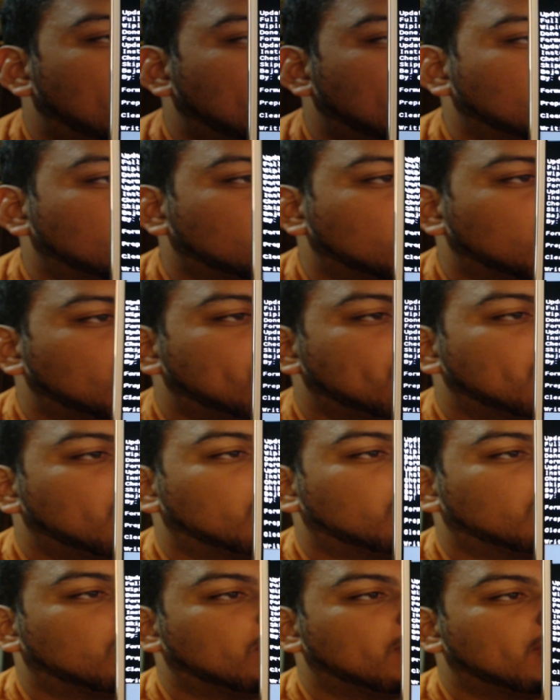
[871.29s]
I should be
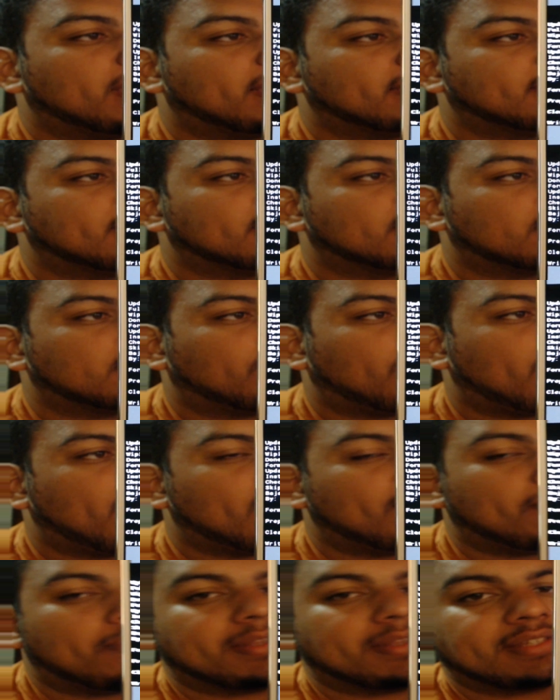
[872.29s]
on
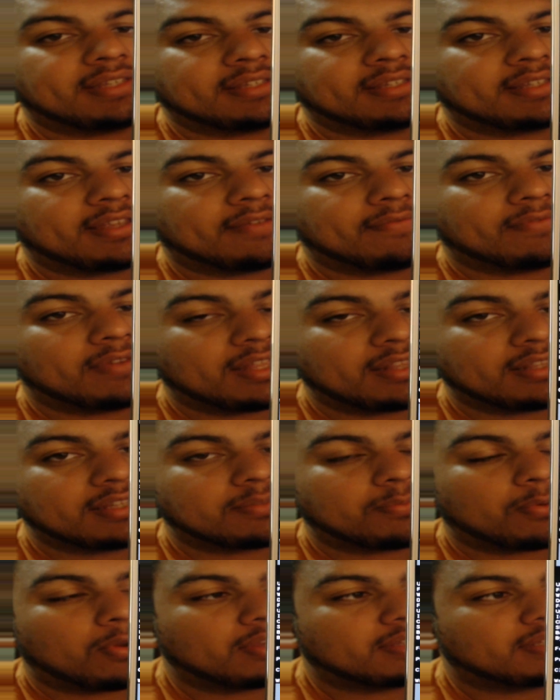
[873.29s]
3.65, but since I've done
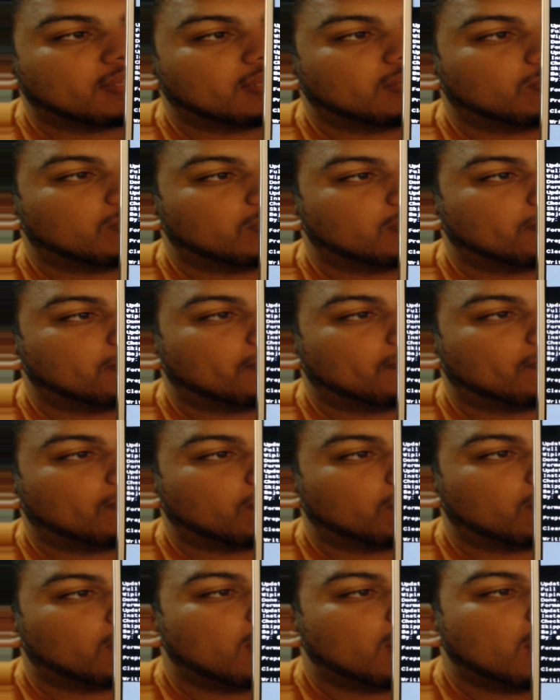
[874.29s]
this process once
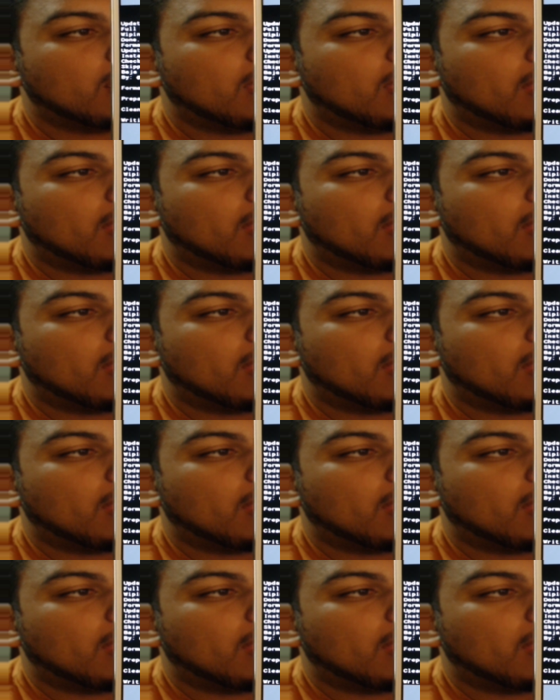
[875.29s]
before,